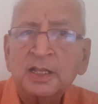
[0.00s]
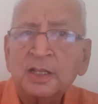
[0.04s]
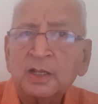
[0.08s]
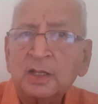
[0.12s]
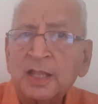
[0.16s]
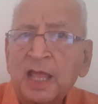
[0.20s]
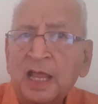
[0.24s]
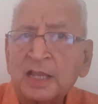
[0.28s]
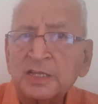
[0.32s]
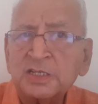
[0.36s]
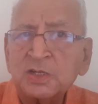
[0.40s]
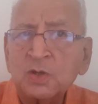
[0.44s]

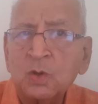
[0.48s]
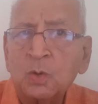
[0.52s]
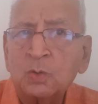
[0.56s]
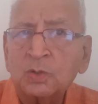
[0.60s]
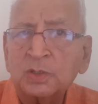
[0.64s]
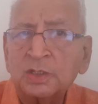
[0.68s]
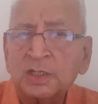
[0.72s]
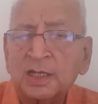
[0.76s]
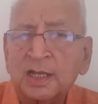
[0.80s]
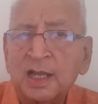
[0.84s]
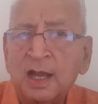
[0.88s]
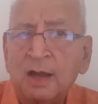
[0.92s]
that's the
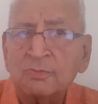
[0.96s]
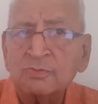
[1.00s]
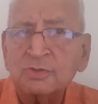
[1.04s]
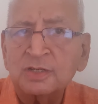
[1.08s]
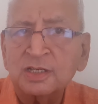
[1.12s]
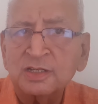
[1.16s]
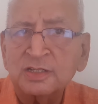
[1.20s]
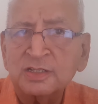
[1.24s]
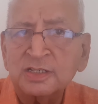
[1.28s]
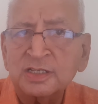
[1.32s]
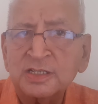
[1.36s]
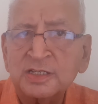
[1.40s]
over the
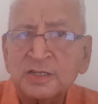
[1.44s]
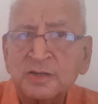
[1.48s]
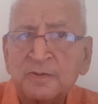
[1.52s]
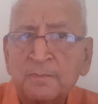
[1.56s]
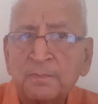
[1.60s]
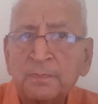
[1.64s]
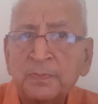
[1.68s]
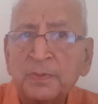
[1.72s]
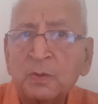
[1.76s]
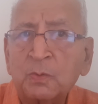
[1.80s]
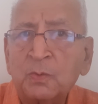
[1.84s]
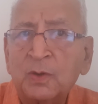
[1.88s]
counters,
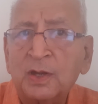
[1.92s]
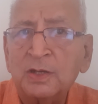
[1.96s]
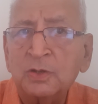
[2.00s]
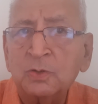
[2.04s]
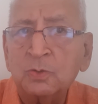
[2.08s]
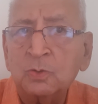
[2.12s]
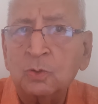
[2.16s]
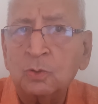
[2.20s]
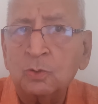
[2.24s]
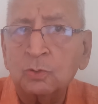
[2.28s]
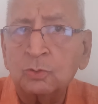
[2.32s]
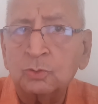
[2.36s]
where you
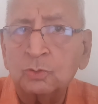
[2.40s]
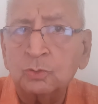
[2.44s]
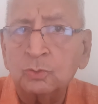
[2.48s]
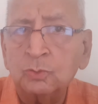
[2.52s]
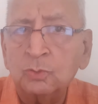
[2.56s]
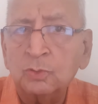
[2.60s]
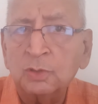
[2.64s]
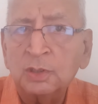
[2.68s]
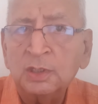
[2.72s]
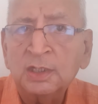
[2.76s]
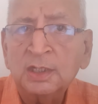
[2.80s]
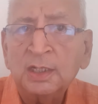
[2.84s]
go
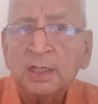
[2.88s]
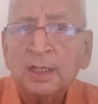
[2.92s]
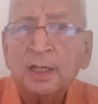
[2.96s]
to